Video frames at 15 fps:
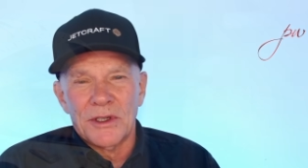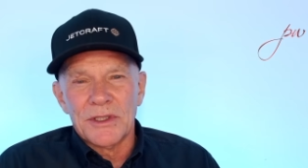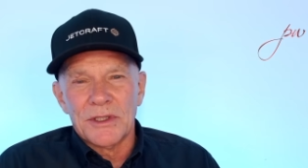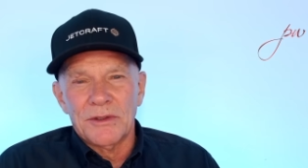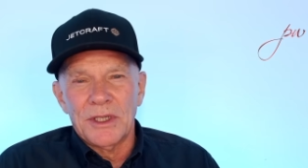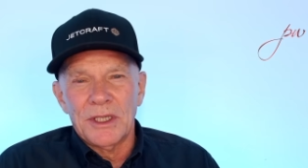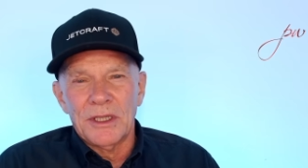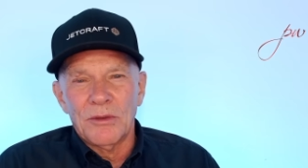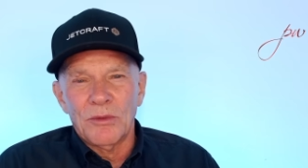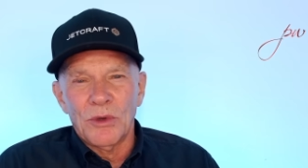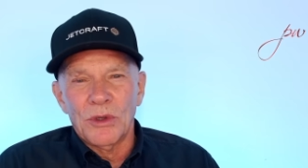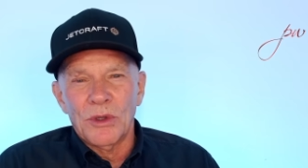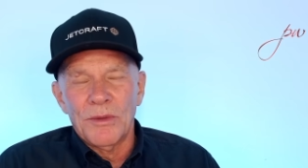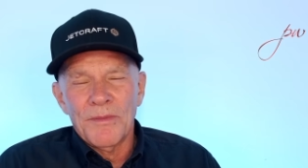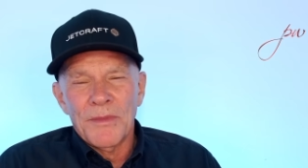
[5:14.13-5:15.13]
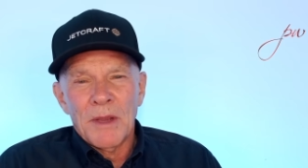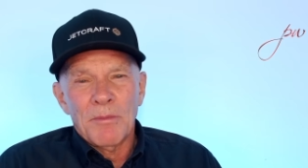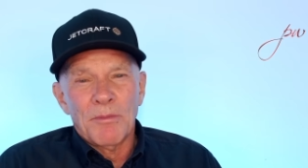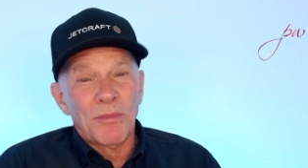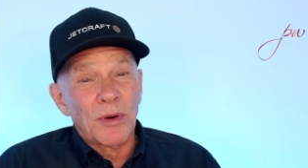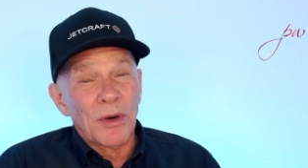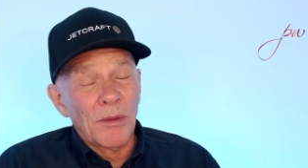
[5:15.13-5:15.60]
Oscar had hit the wall.
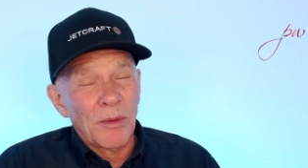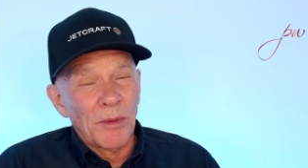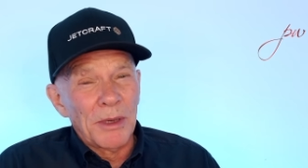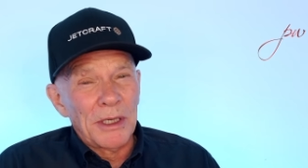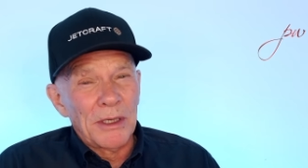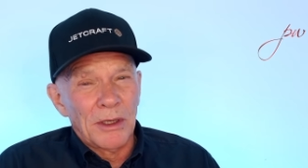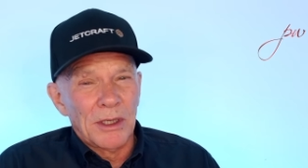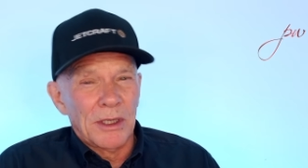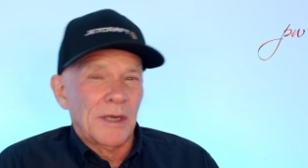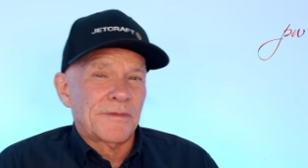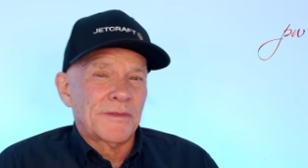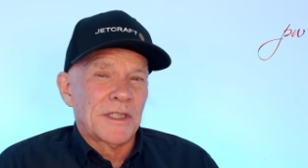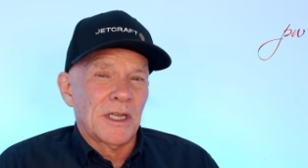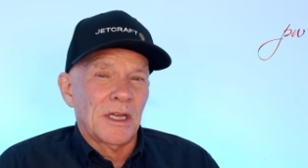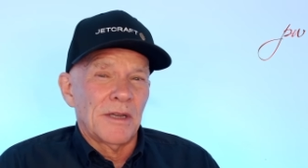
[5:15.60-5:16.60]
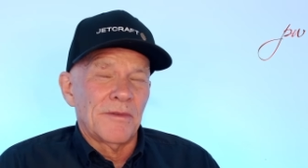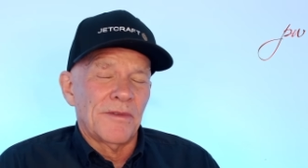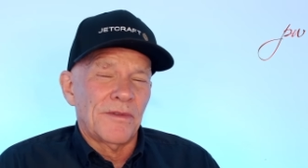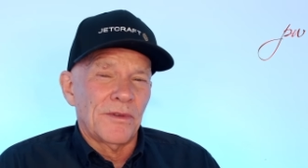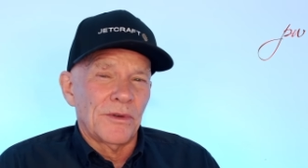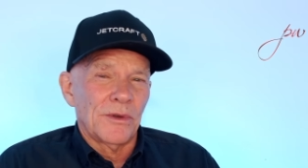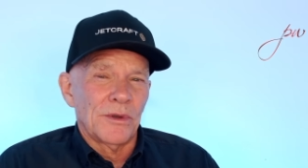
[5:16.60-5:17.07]
Probably not enough time
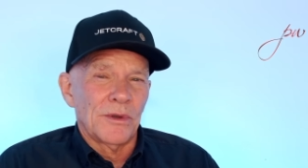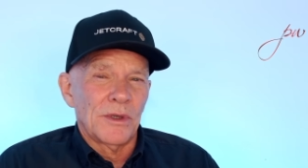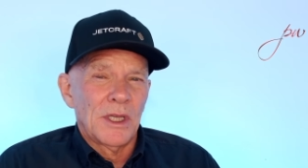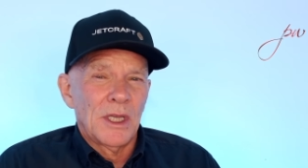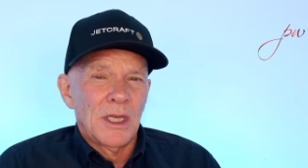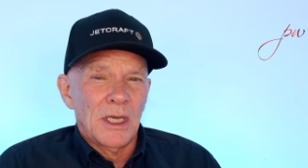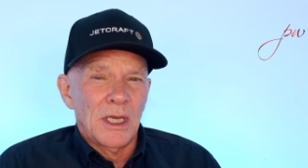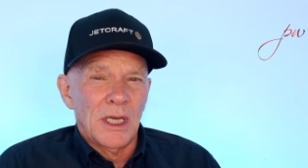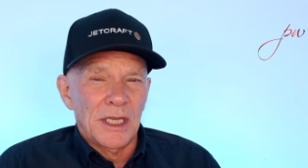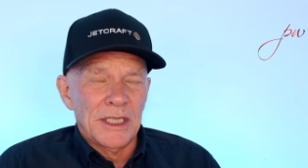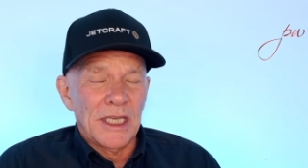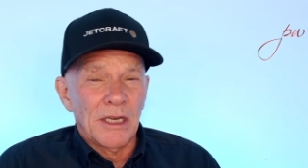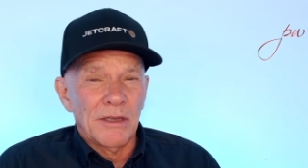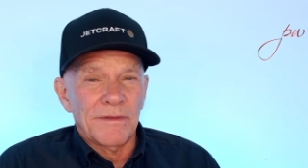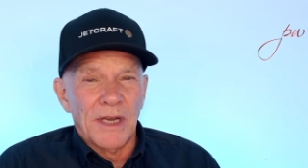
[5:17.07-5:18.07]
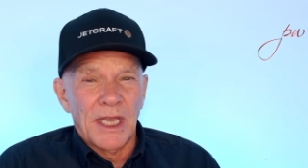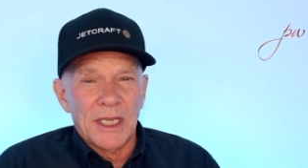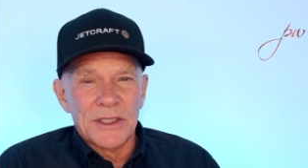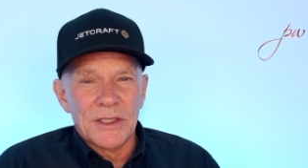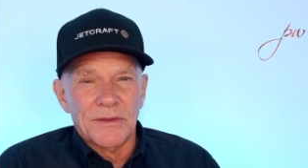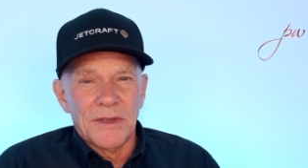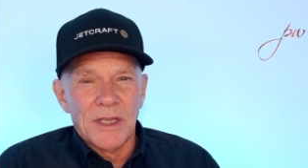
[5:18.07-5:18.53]
for yellow
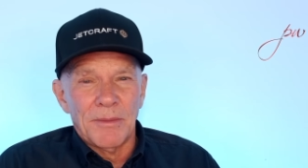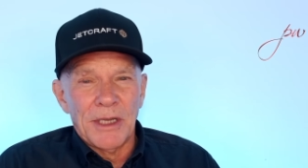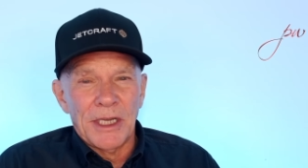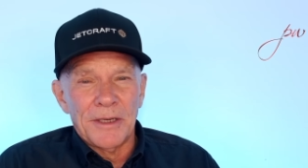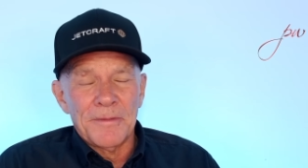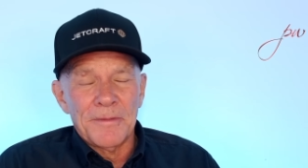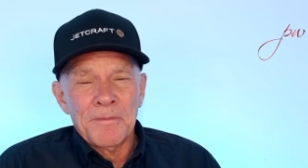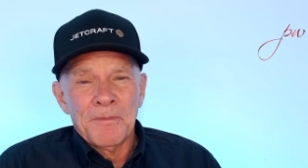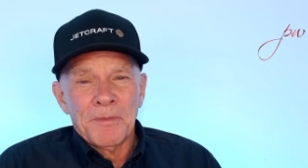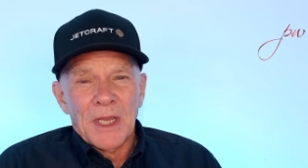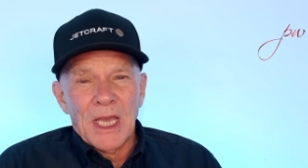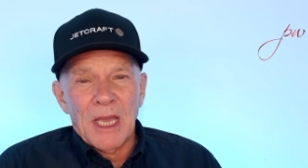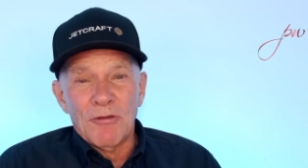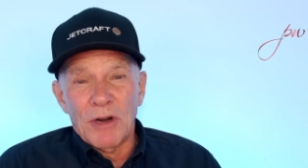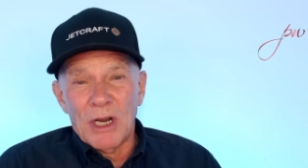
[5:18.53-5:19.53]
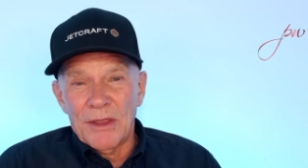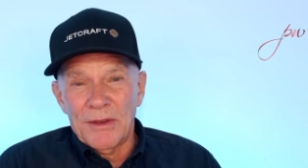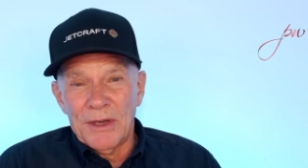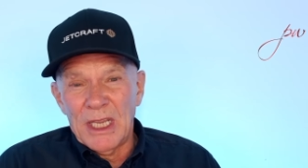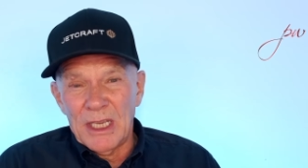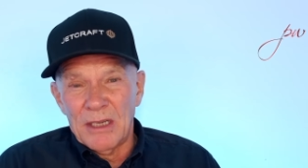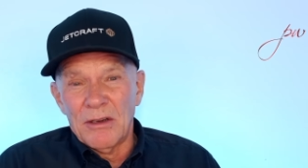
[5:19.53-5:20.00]
flags to have come out. And rather
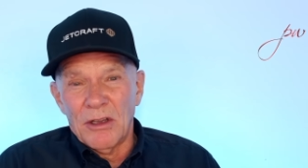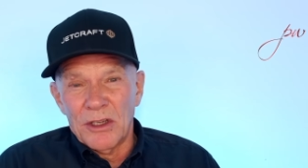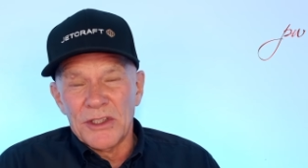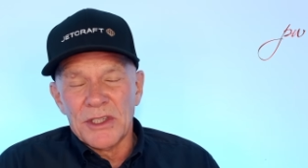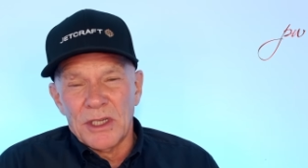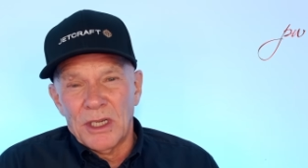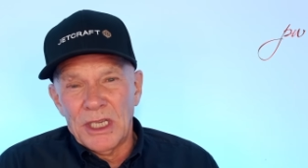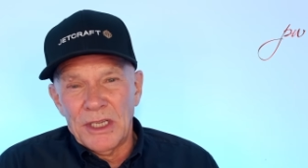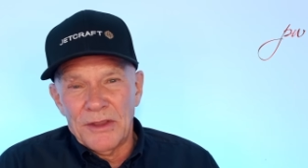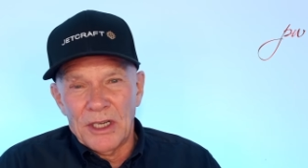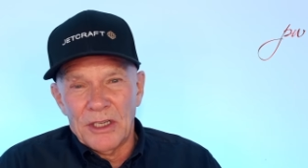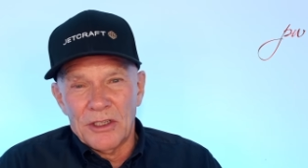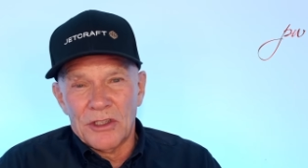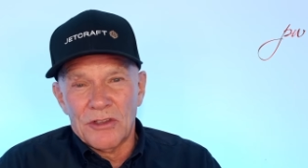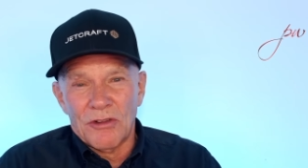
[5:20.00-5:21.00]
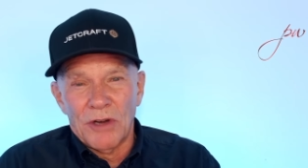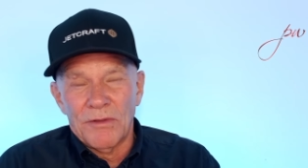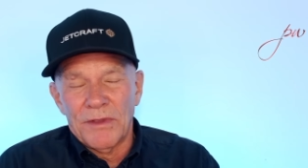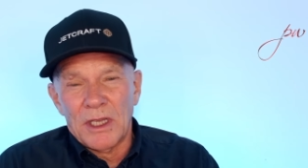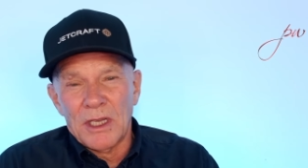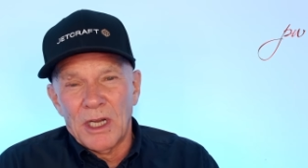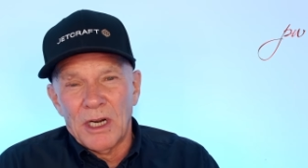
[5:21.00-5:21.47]
than hit Oscar, he then just
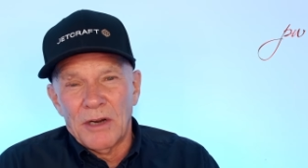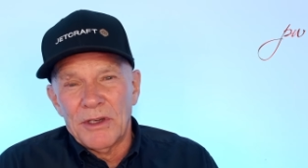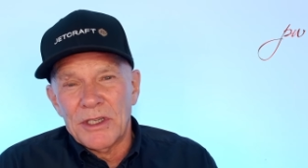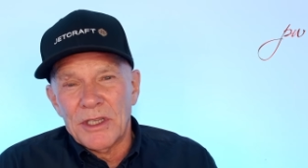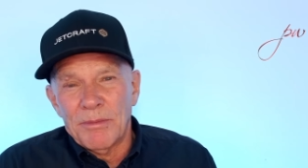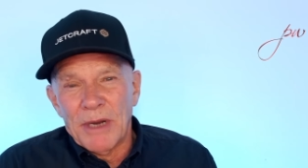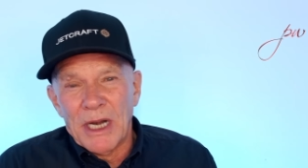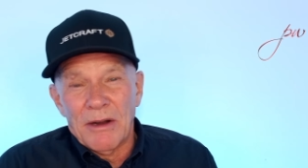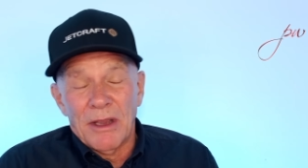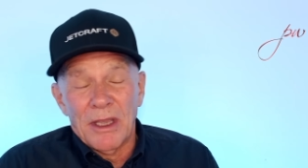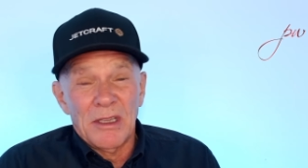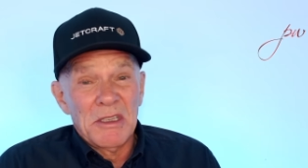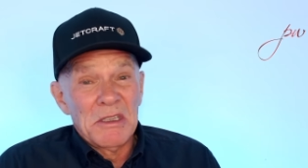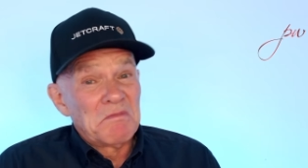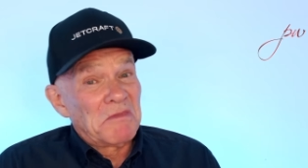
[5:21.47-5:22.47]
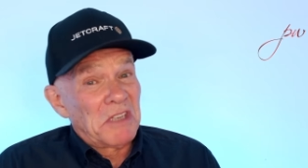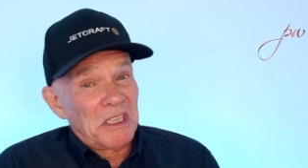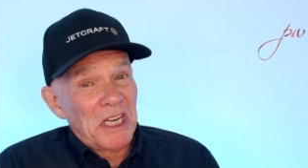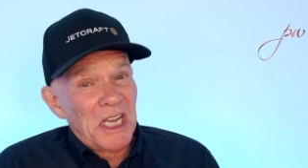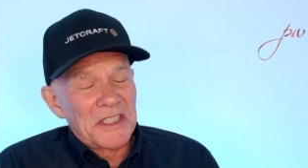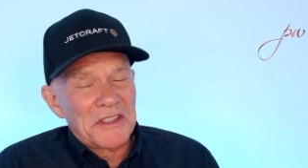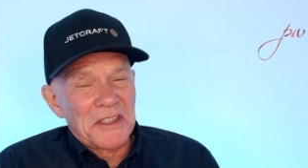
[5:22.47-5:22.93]
drove the car into the barrier. A
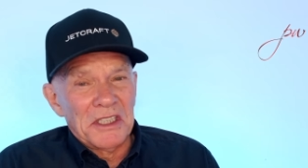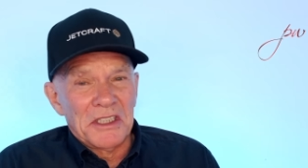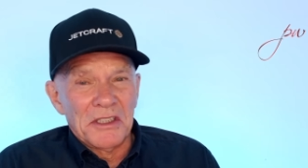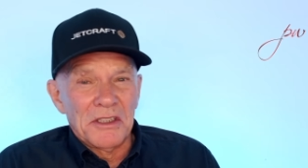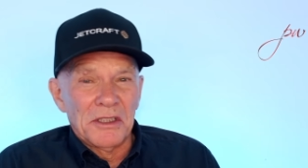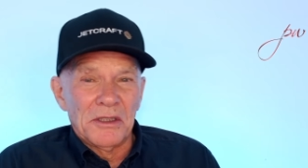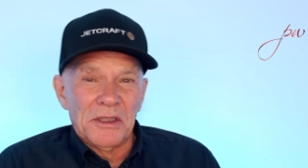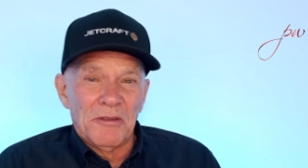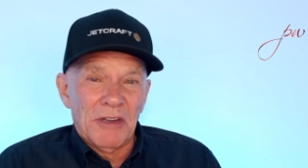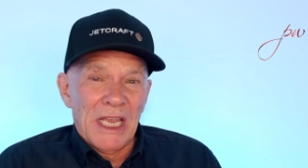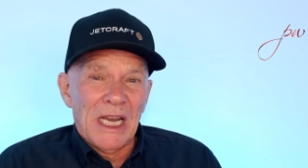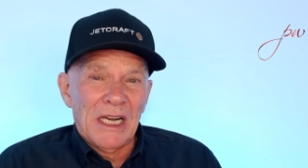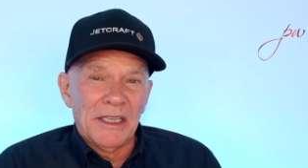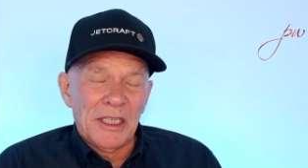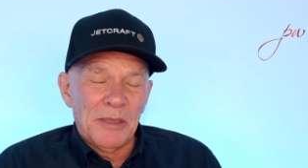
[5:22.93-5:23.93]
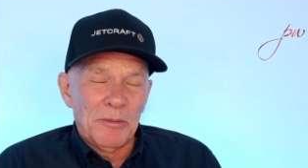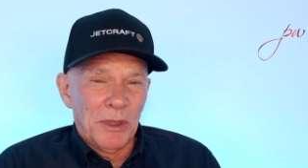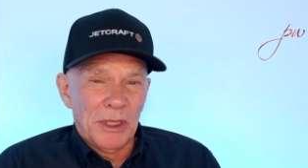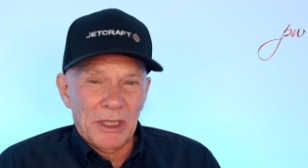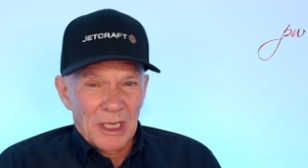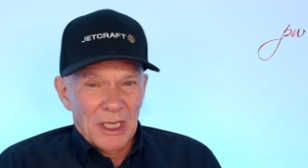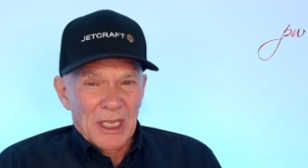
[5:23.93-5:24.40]
nice thing to do in reality,
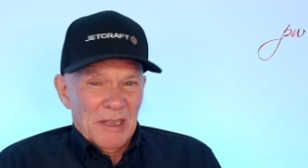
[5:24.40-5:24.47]
but